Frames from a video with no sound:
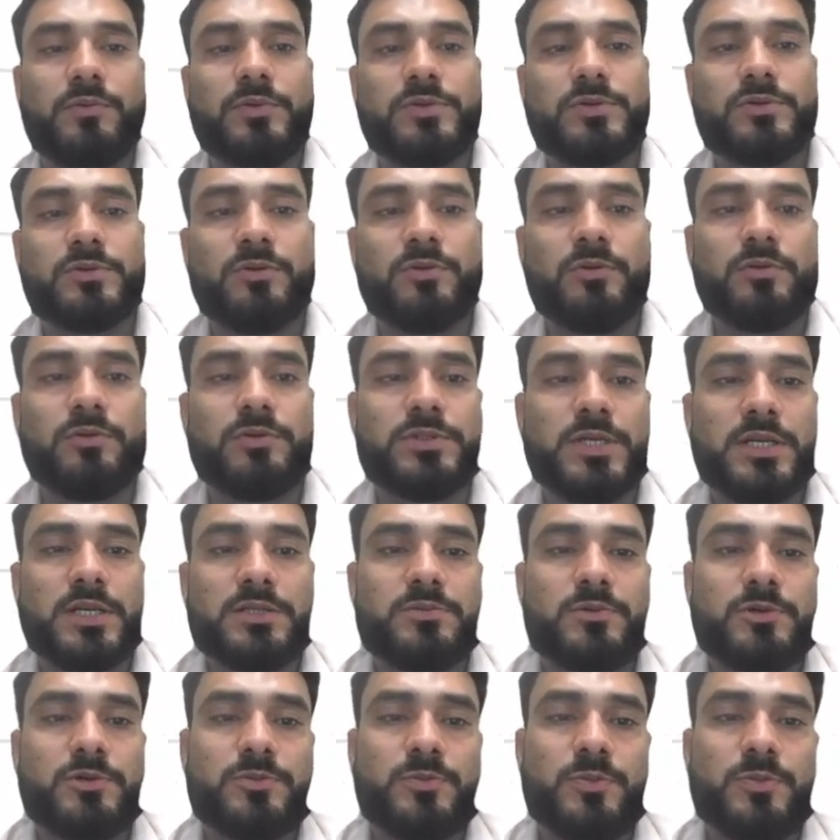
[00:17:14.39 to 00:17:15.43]
So
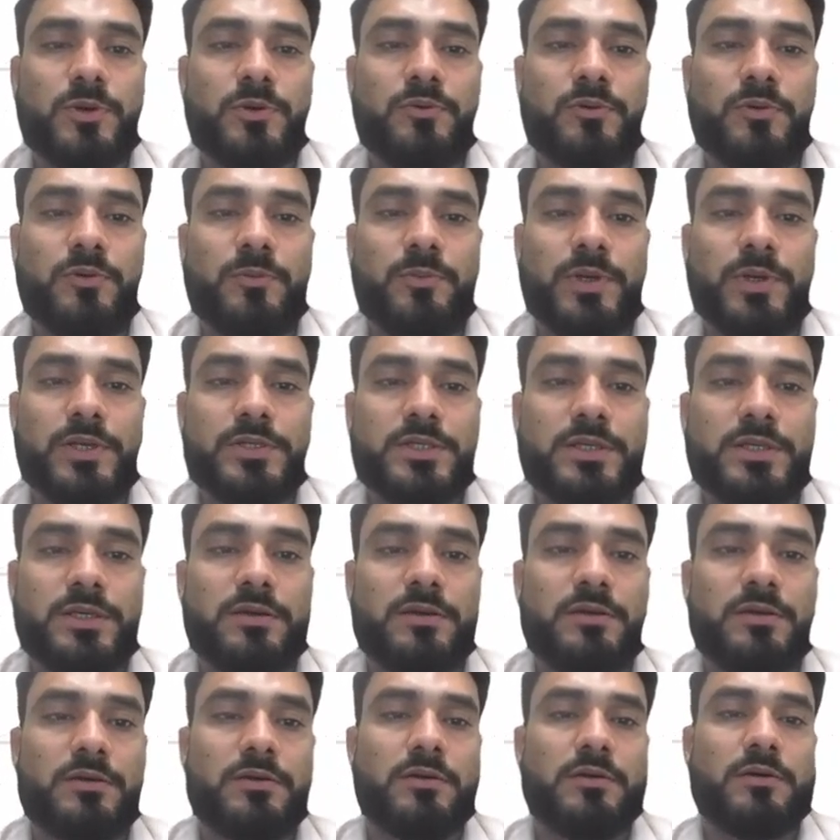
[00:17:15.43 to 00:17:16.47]
Salesforce platform basic
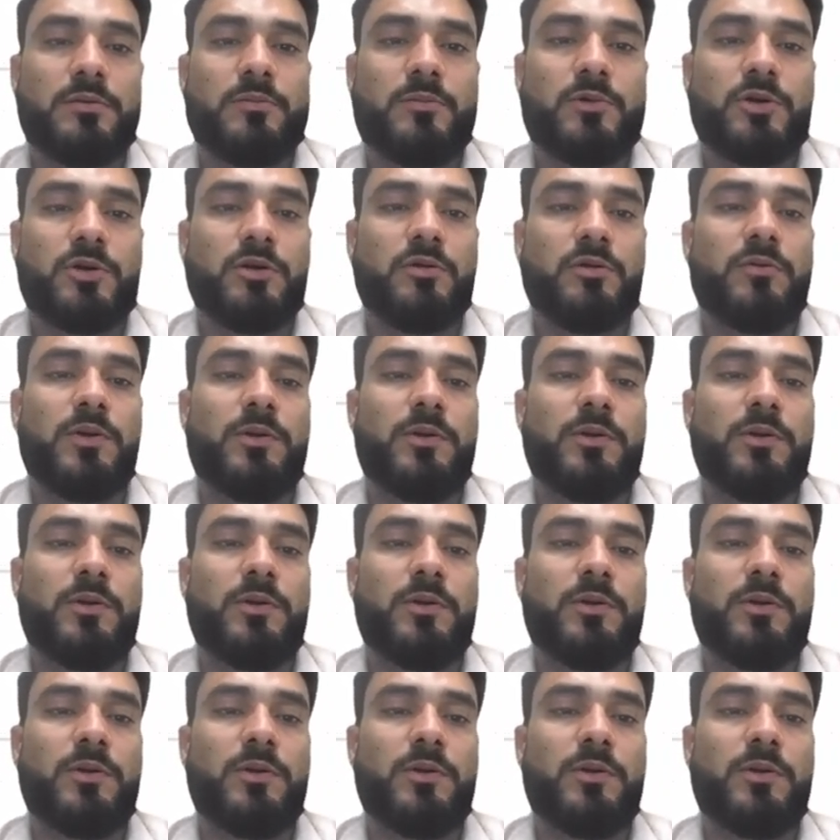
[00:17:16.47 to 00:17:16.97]
module